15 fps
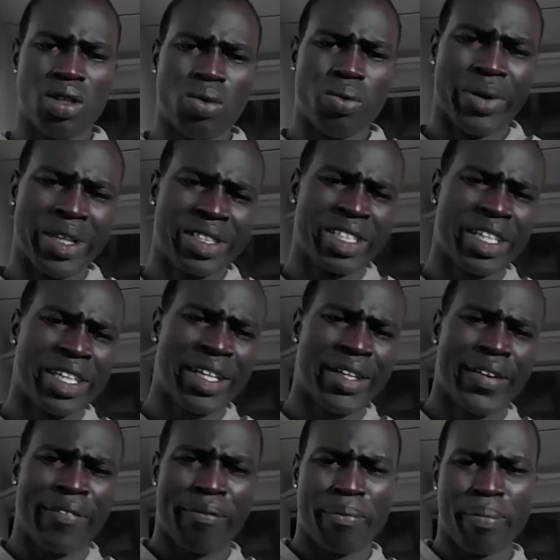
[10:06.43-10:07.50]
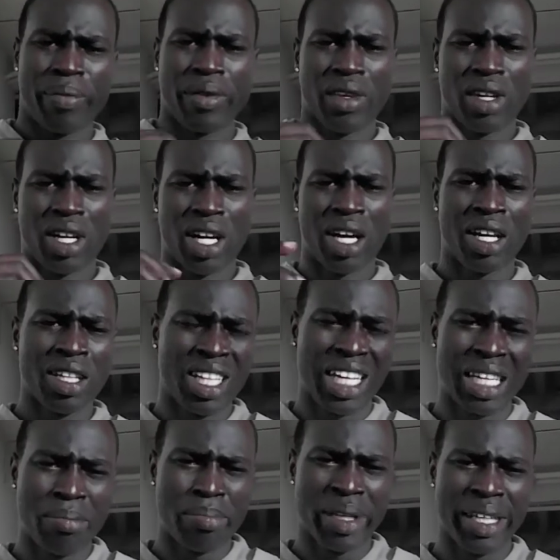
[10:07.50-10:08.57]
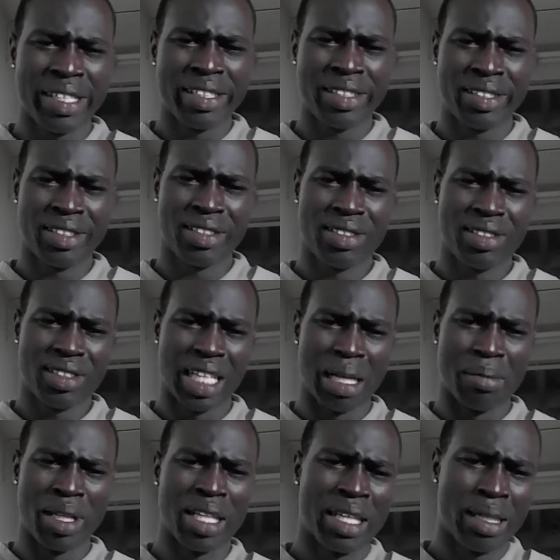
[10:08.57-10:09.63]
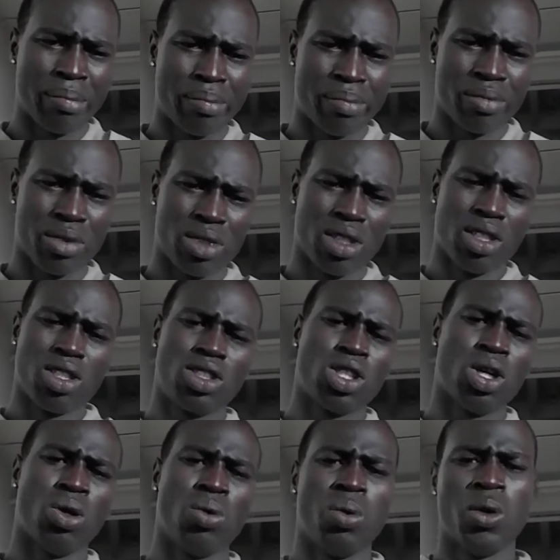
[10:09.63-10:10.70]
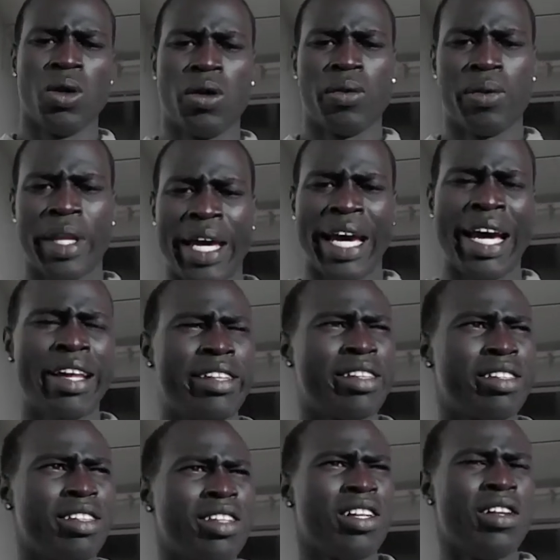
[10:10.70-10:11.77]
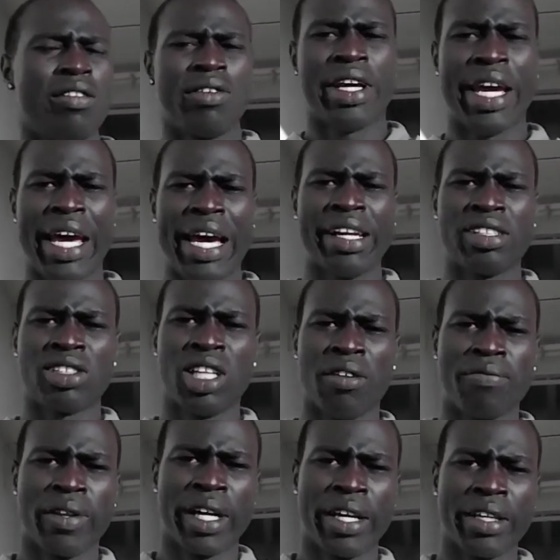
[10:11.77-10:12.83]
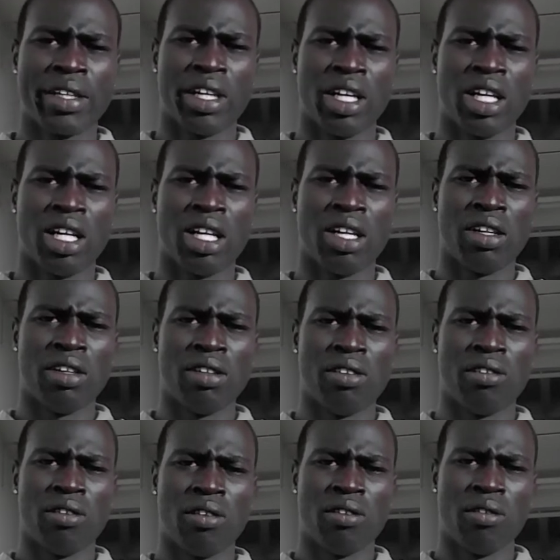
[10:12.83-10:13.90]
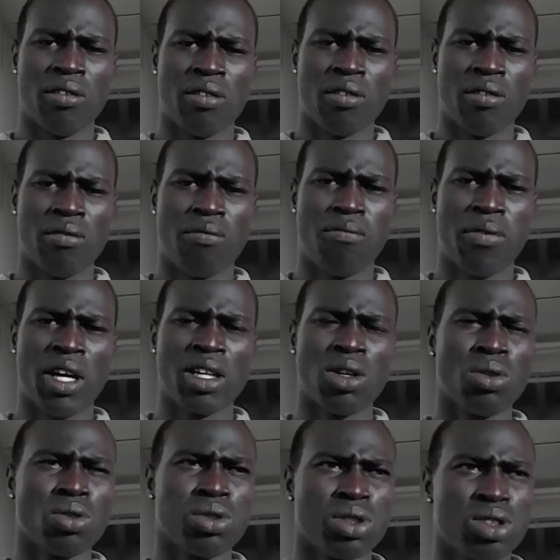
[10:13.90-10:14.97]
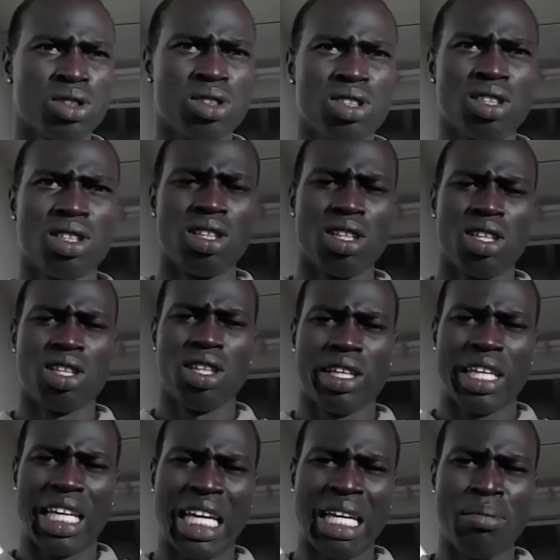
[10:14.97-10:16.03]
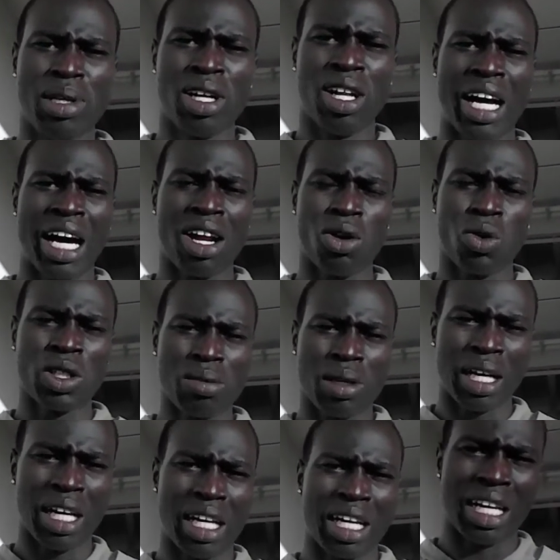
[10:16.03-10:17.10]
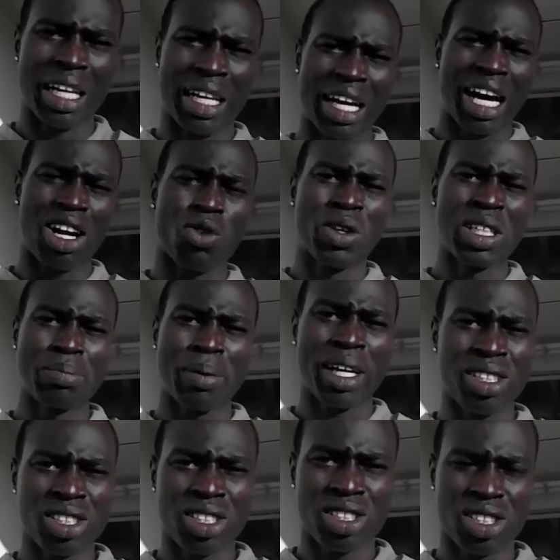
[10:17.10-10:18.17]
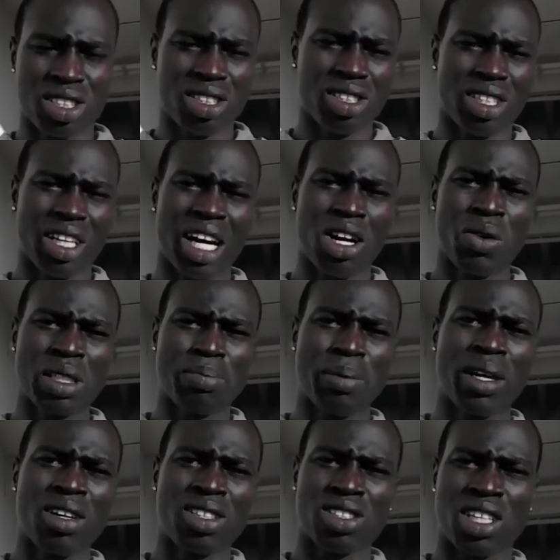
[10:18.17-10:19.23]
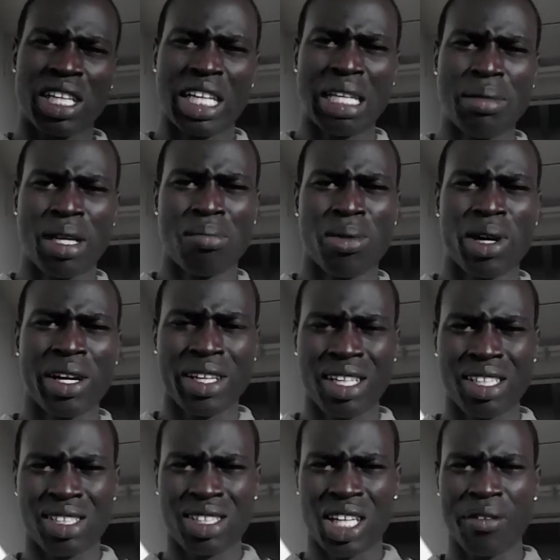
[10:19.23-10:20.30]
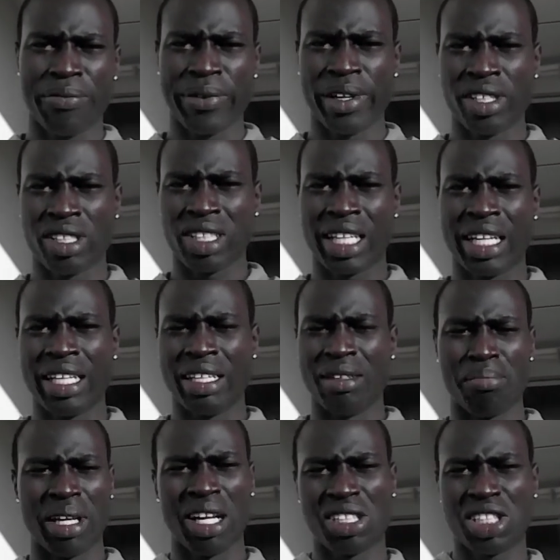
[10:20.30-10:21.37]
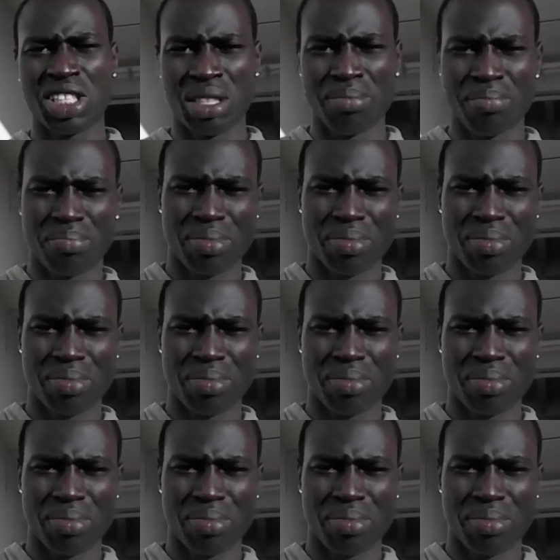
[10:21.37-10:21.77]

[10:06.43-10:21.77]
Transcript: was a online based MLM. So they had they had stuff like uh, funnels, email auto uh, autoresponders. Autoresponders are email marketing softwares like Mailchimp,